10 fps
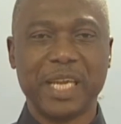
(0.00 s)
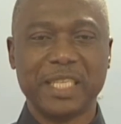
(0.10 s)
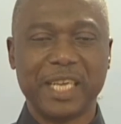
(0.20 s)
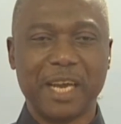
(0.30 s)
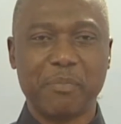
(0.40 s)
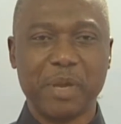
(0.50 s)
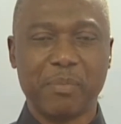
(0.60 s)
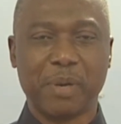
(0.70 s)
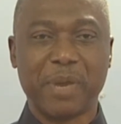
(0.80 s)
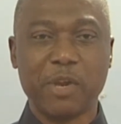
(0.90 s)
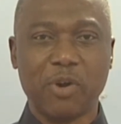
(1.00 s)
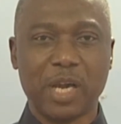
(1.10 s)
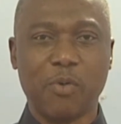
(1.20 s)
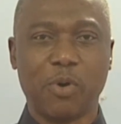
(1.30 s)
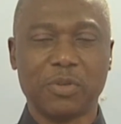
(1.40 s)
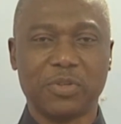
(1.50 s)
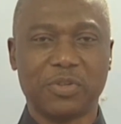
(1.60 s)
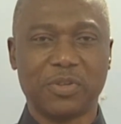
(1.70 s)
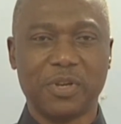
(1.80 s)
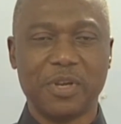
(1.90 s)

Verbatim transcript: entire member, my younger ones,